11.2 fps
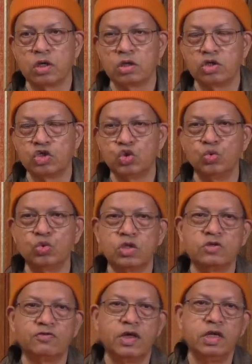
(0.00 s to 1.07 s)
The shoot
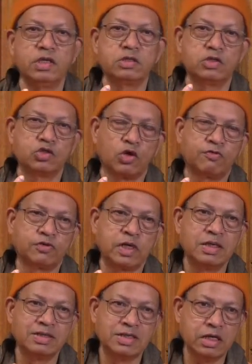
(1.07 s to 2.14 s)
is very soft
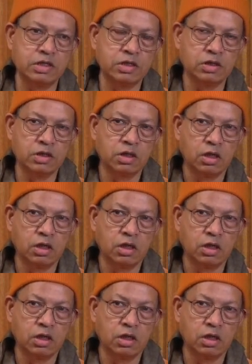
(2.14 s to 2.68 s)
and tender,